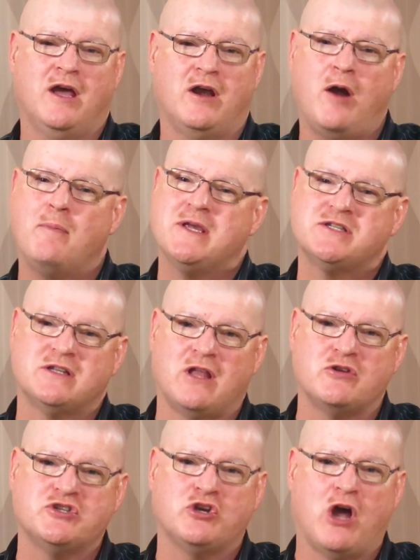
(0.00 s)
And RPS
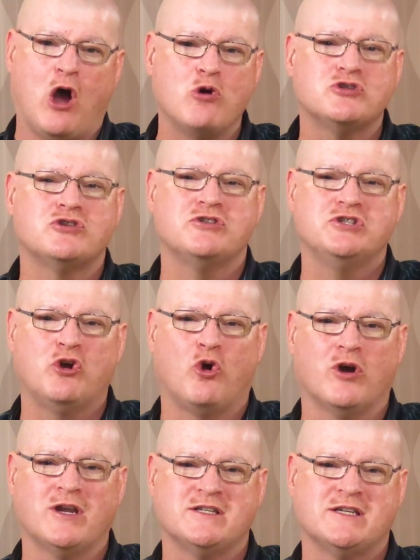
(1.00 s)
allows you to outsource your
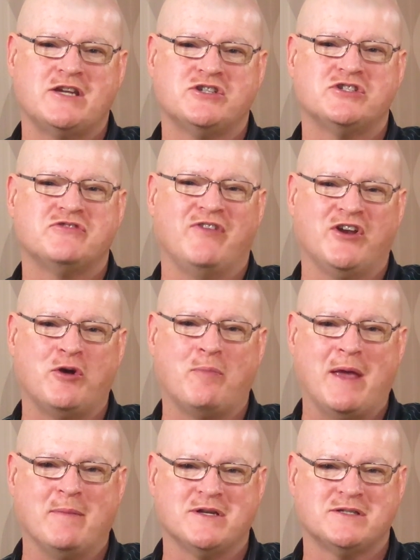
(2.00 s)
organization's vendor
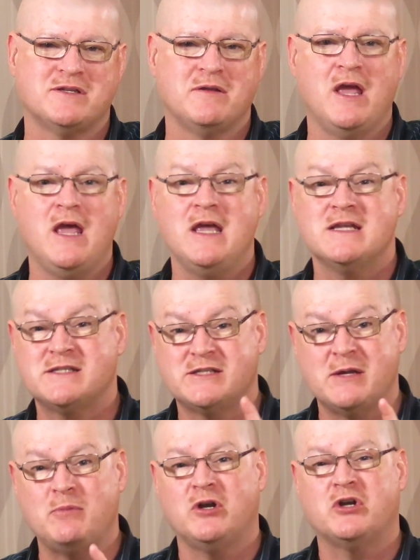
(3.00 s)
payments,
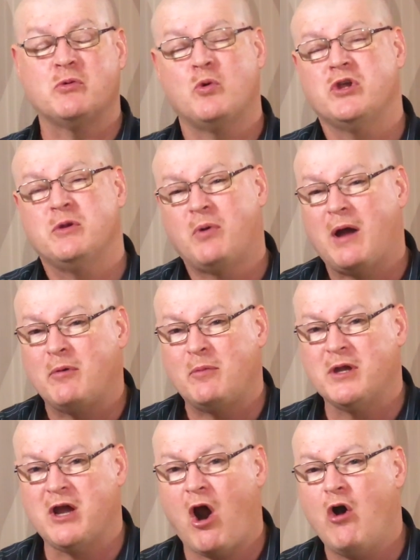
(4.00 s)
similar to what you
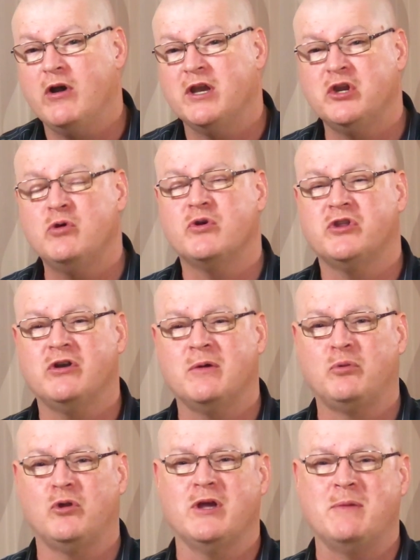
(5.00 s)
probably already do with your
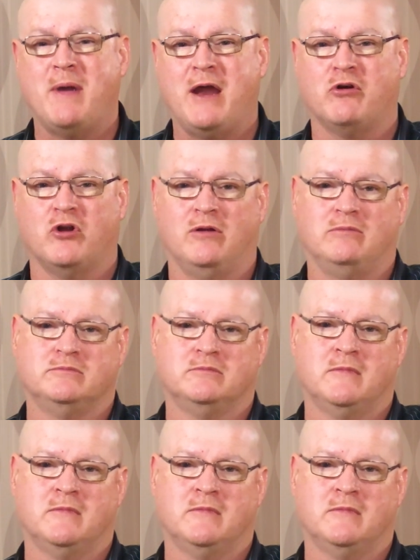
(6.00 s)
employee payroll.